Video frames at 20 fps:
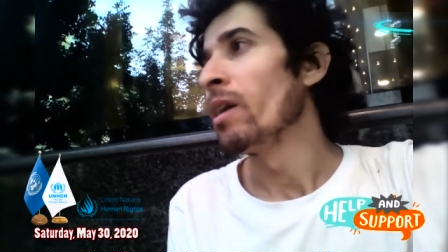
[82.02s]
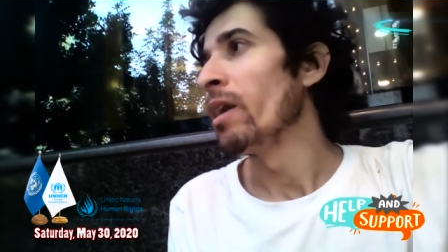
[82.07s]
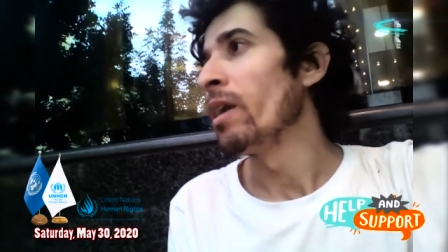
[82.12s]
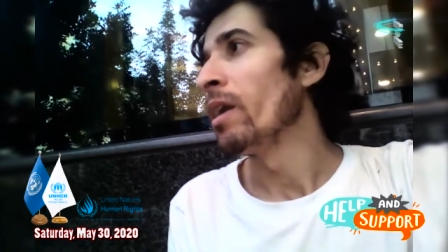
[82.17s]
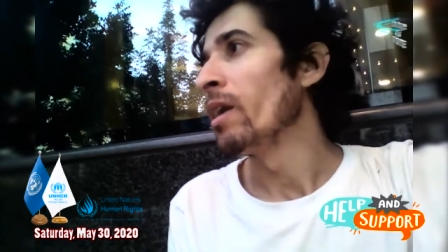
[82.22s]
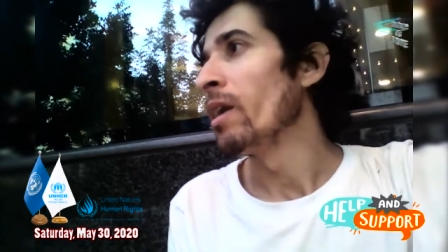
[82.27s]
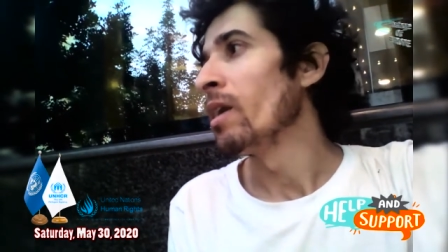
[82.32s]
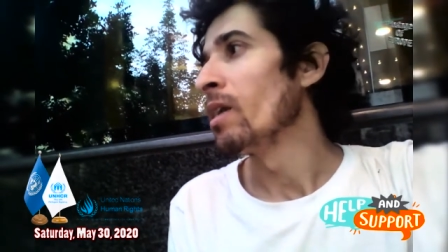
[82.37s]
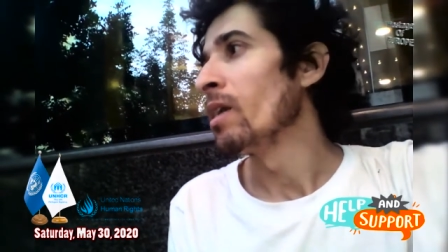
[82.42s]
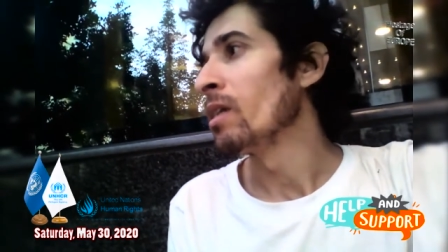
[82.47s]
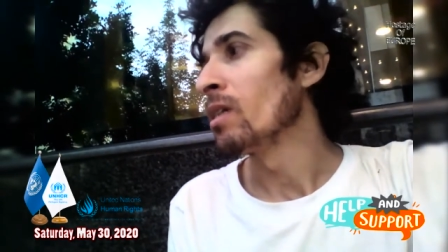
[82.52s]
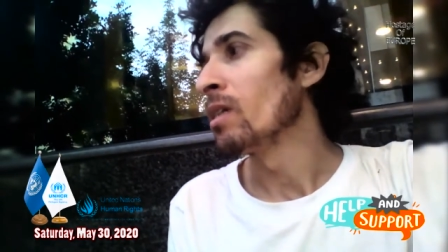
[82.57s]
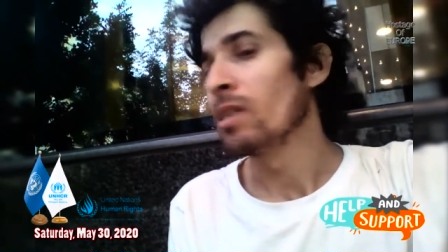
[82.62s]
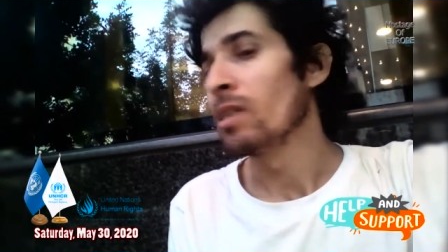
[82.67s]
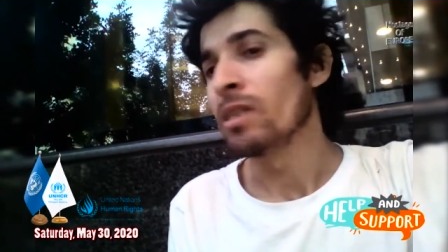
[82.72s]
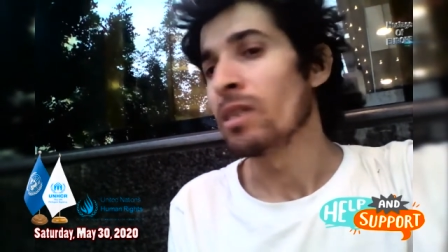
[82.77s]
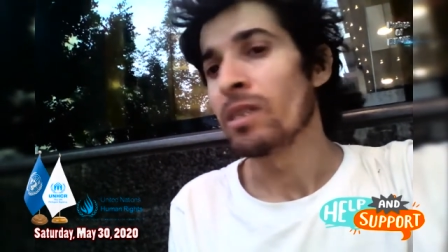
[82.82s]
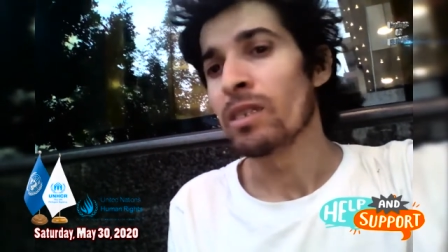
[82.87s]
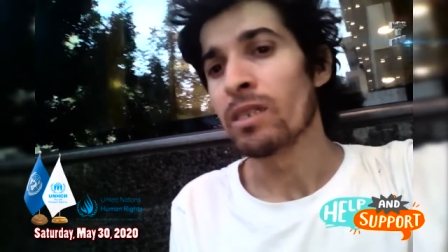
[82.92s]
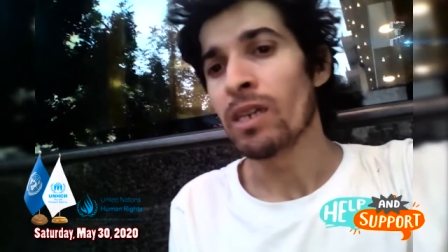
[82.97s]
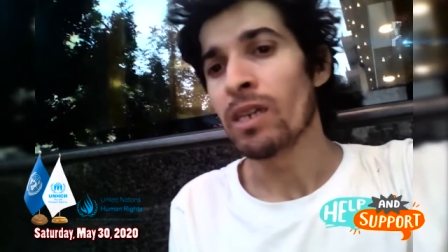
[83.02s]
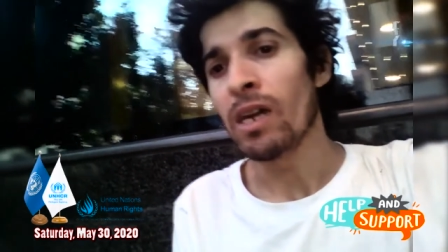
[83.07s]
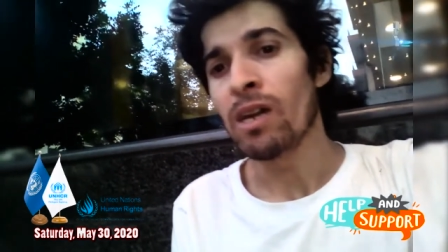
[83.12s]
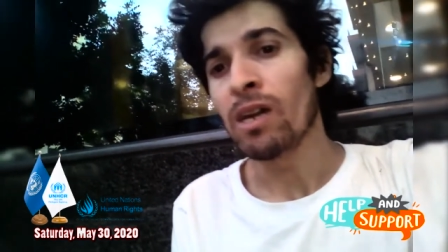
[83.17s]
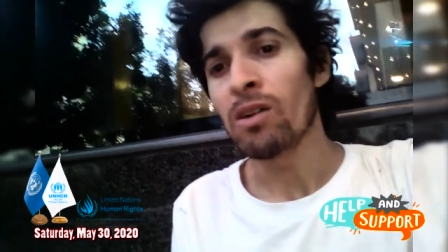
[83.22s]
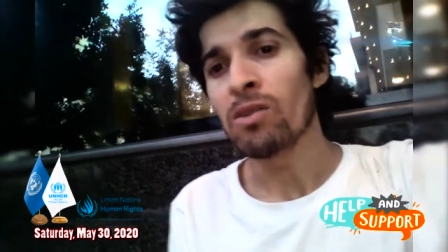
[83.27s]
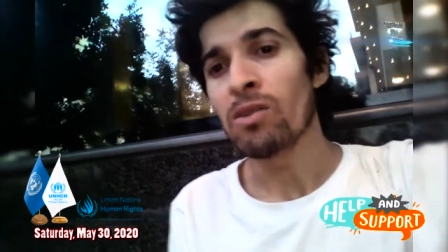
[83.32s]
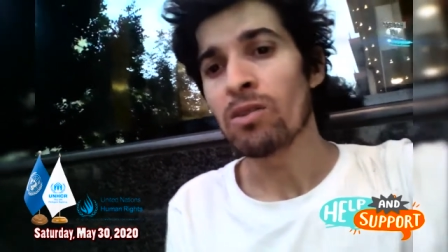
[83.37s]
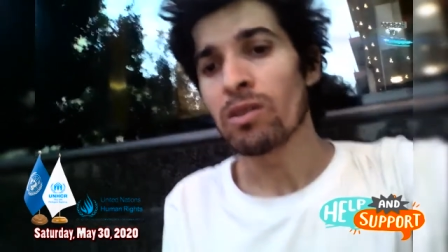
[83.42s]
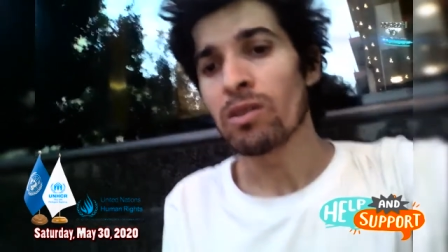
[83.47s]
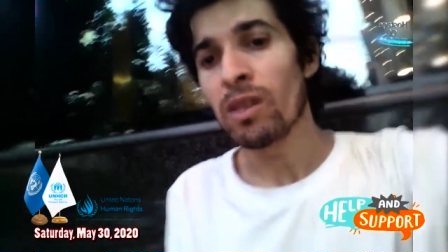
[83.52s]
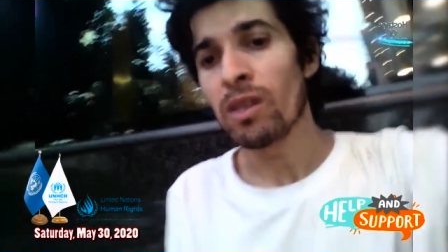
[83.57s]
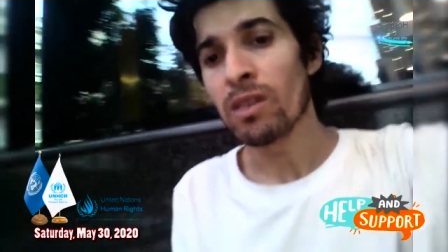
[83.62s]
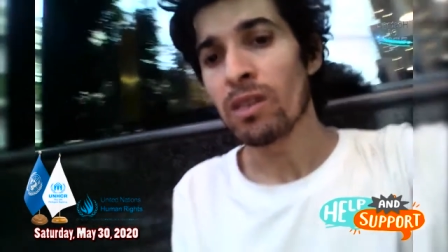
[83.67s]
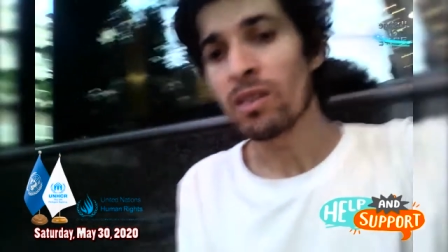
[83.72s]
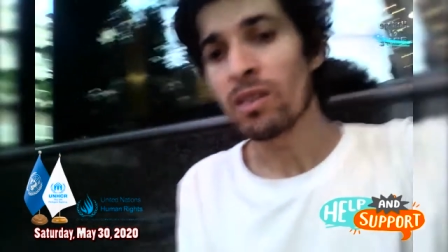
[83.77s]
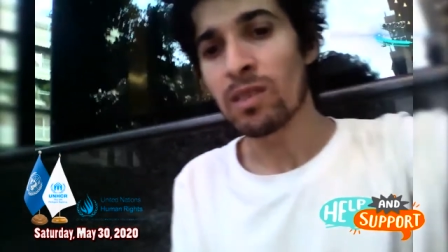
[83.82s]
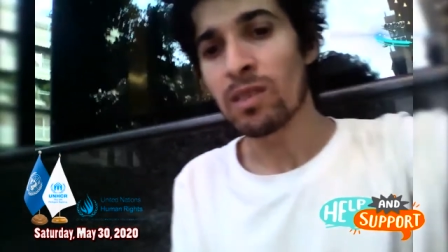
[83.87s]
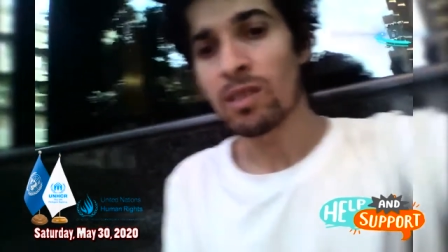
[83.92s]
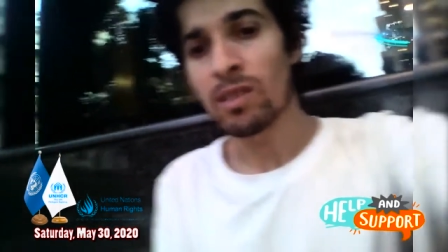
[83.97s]
uh, now
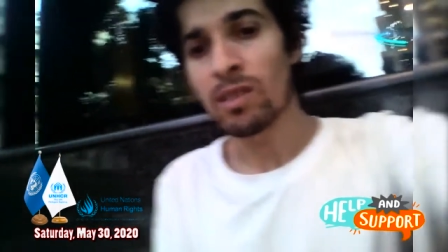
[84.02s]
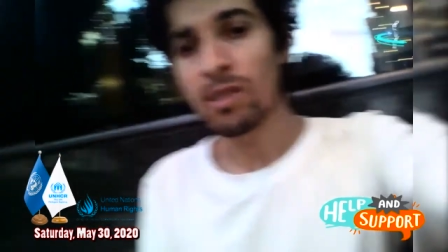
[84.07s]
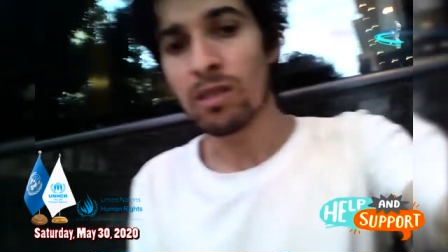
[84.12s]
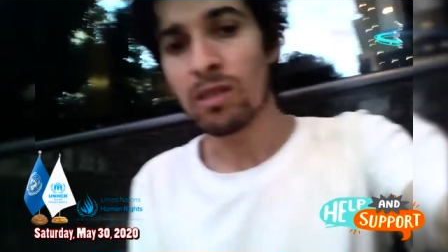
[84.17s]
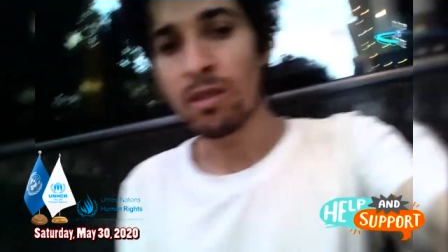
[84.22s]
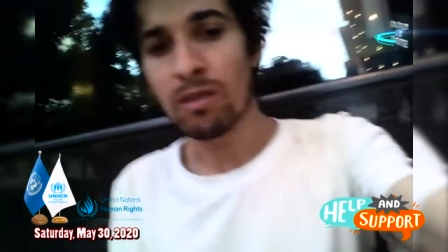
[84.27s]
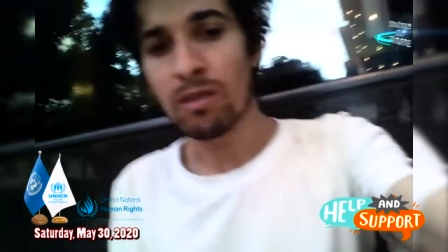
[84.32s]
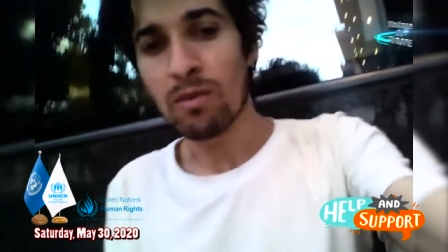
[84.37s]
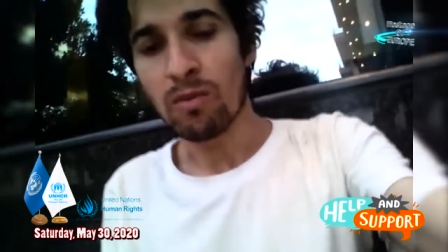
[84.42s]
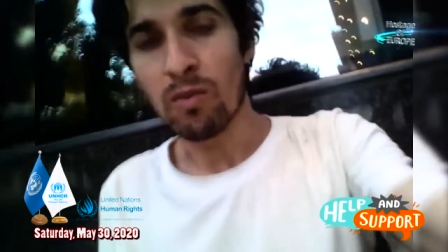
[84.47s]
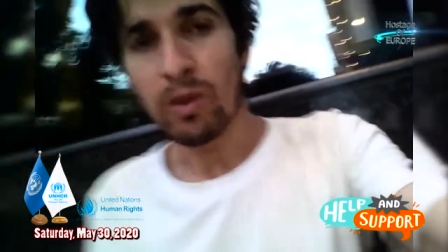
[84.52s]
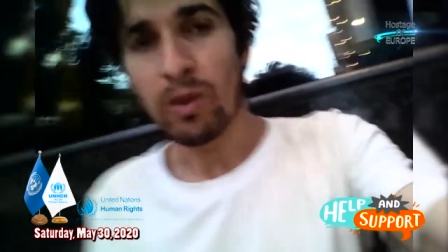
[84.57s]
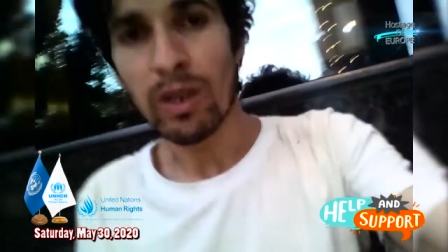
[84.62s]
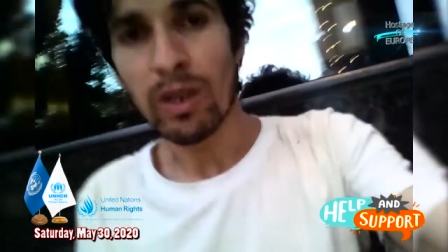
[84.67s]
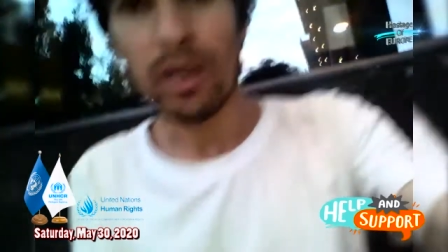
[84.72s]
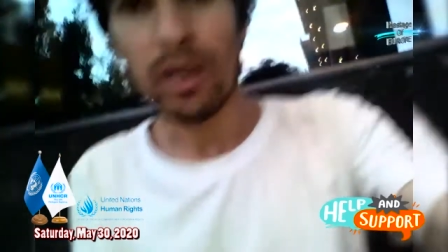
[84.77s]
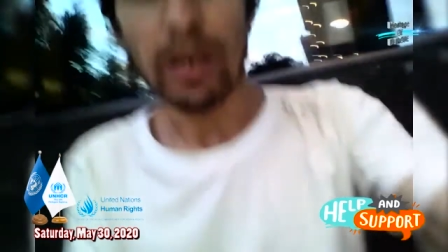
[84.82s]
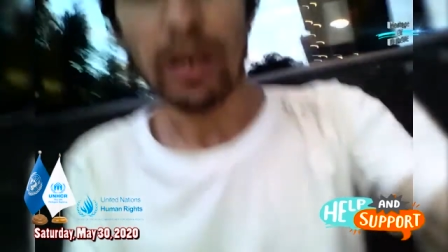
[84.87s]
that's where